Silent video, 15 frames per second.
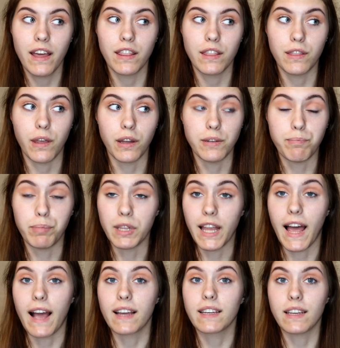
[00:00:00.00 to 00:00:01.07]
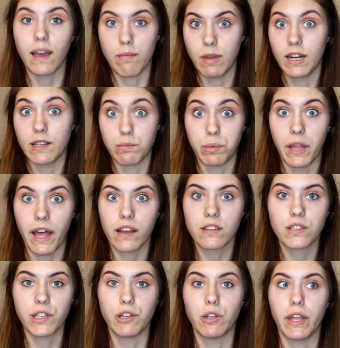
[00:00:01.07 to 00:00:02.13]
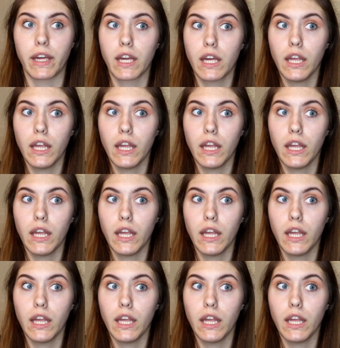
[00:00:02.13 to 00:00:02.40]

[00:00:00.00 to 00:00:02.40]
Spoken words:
the black, I mean it's black, so you're like,